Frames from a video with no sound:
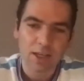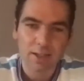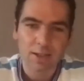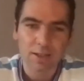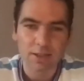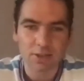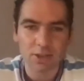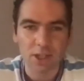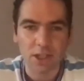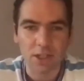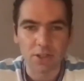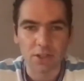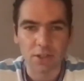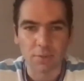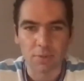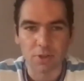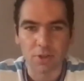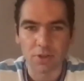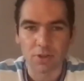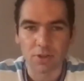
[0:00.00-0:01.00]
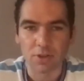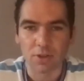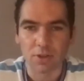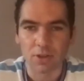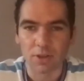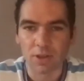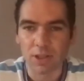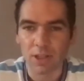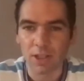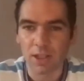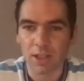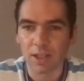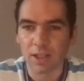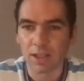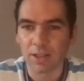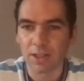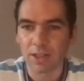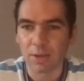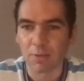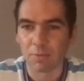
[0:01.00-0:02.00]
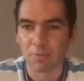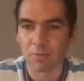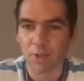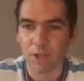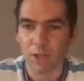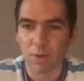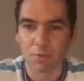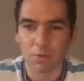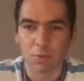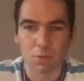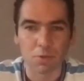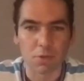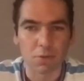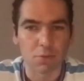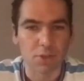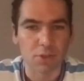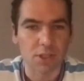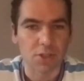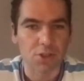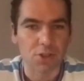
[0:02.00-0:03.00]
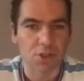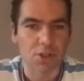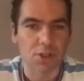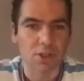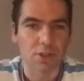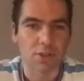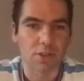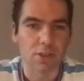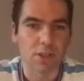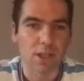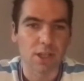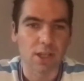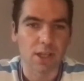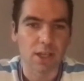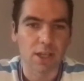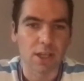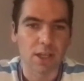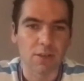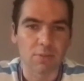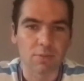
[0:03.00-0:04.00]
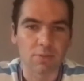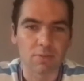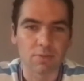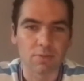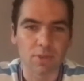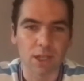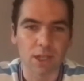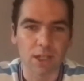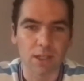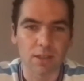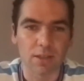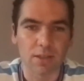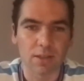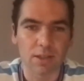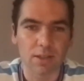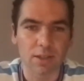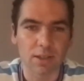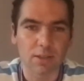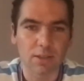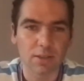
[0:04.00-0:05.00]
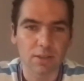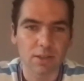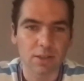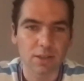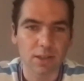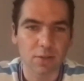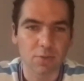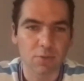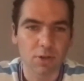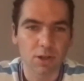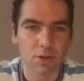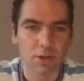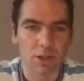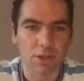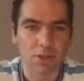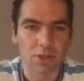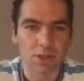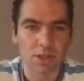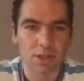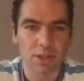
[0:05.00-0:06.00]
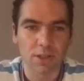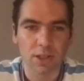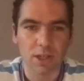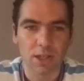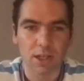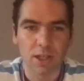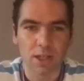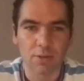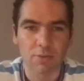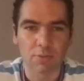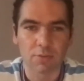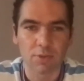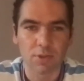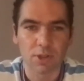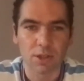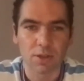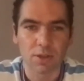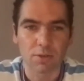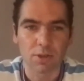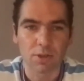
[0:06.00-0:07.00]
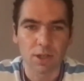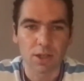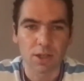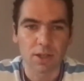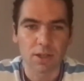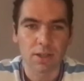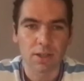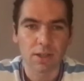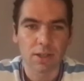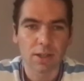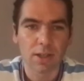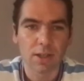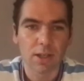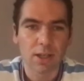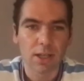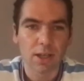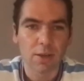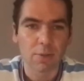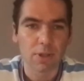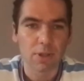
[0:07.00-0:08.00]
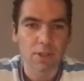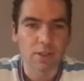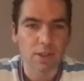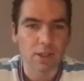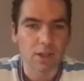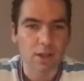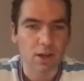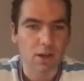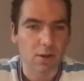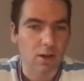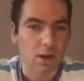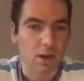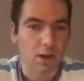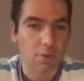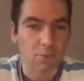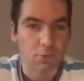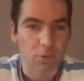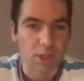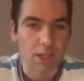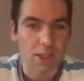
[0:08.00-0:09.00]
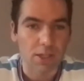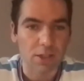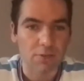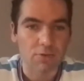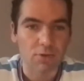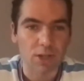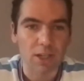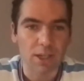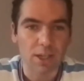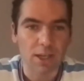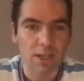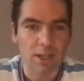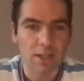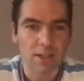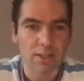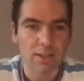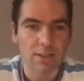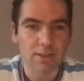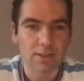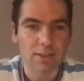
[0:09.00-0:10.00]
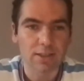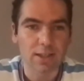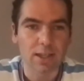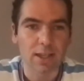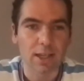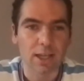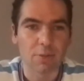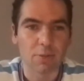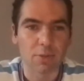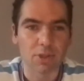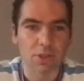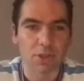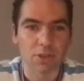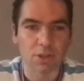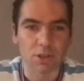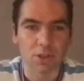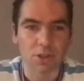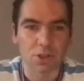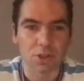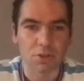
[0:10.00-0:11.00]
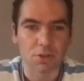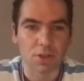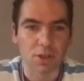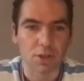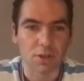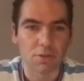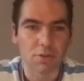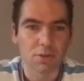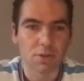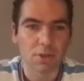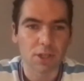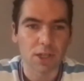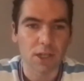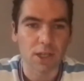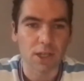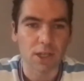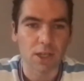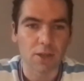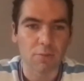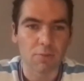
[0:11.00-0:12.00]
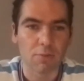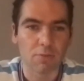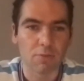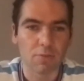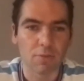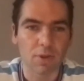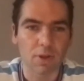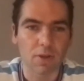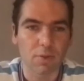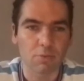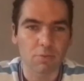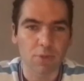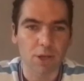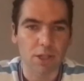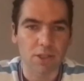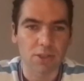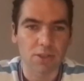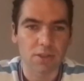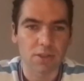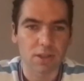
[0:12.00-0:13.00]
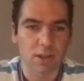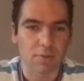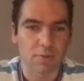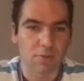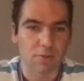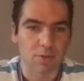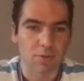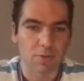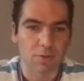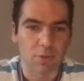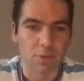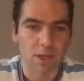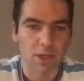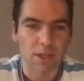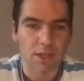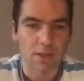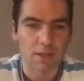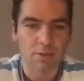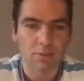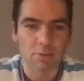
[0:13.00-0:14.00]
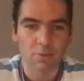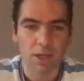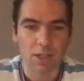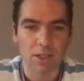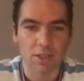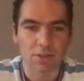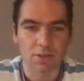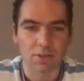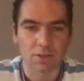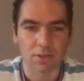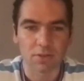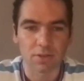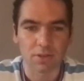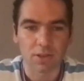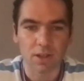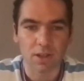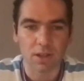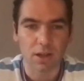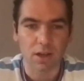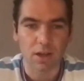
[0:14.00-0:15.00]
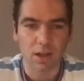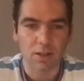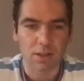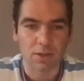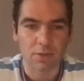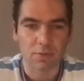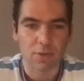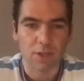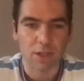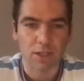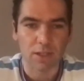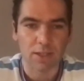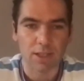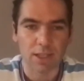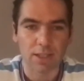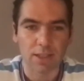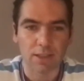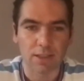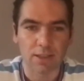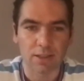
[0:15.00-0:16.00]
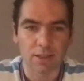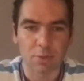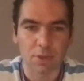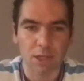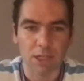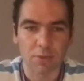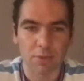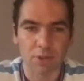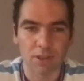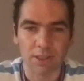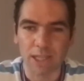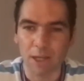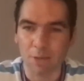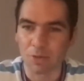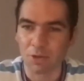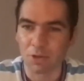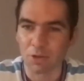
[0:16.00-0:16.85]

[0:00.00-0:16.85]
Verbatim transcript: changed them into a, uh, a team comfortable in possession. Um, and uh, he's, done well actually. Um, so. Uh, I mean, I, I thought they'd get relegated. Um, so did you, Lou. Um, based, I think for me, based on I didn't think they the players would adapt so